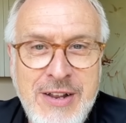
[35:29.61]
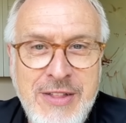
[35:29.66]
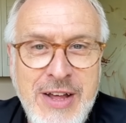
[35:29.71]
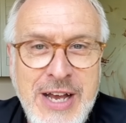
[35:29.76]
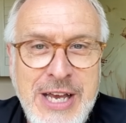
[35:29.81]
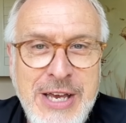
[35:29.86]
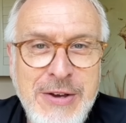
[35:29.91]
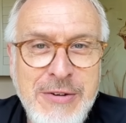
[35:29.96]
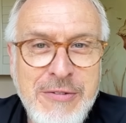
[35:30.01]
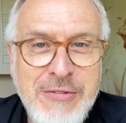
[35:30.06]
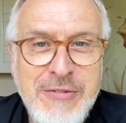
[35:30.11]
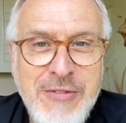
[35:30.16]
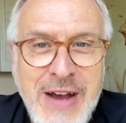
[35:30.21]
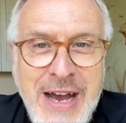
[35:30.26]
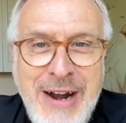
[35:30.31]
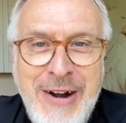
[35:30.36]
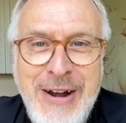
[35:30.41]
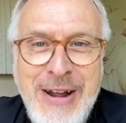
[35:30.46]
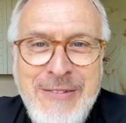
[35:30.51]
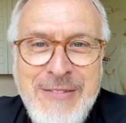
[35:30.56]
Thank you
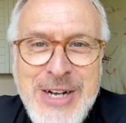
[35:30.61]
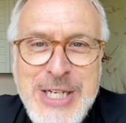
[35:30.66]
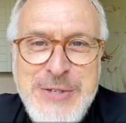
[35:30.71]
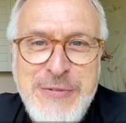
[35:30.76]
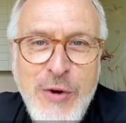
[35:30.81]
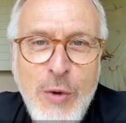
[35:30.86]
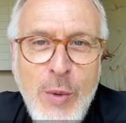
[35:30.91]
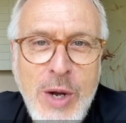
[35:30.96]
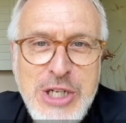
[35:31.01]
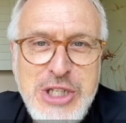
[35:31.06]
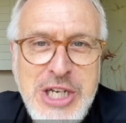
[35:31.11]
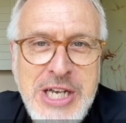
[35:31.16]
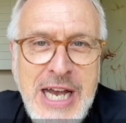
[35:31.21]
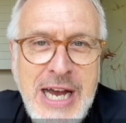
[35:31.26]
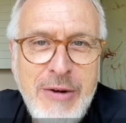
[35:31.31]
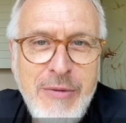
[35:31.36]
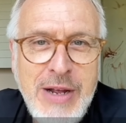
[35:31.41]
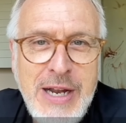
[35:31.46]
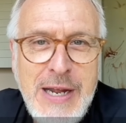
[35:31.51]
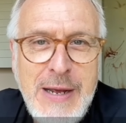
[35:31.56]
very much for watching. I
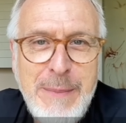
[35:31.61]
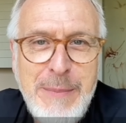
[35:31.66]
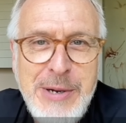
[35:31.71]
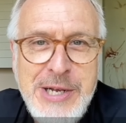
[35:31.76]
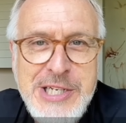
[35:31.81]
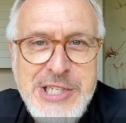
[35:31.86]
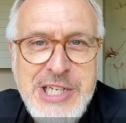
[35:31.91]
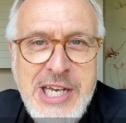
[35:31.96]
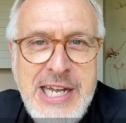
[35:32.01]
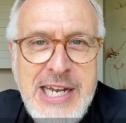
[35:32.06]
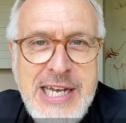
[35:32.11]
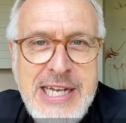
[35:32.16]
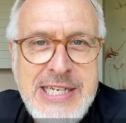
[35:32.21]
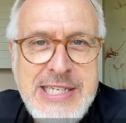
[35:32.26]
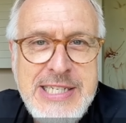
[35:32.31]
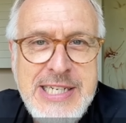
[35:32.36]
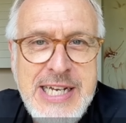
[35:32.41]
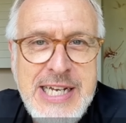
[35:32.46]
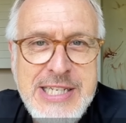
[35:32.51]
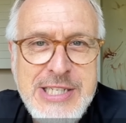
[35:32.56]
really appreciate
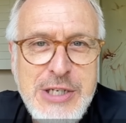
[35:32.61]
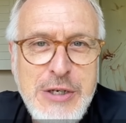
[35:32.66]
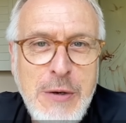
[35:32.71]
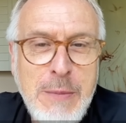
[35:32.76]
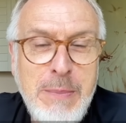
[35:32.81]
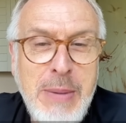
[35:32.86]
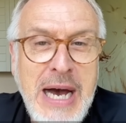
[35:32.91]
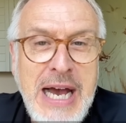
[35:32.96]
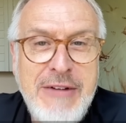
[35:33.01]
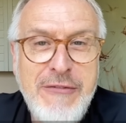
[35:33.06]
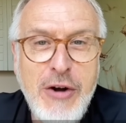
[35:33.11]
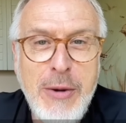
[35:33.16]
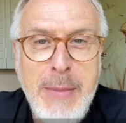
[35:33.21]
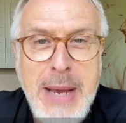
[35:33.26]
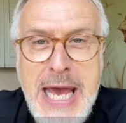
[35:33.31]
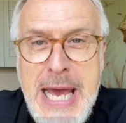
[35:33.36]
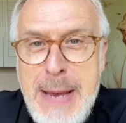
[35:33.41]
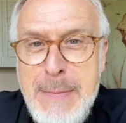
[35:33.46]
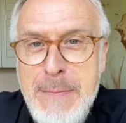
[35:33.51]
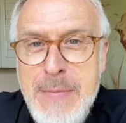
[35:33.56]
it. It's goodbye from
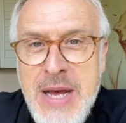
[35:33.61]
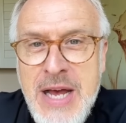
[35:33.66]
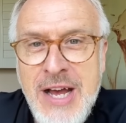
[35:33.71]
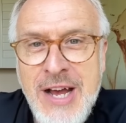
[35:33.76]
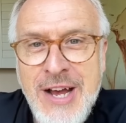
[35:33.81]
him.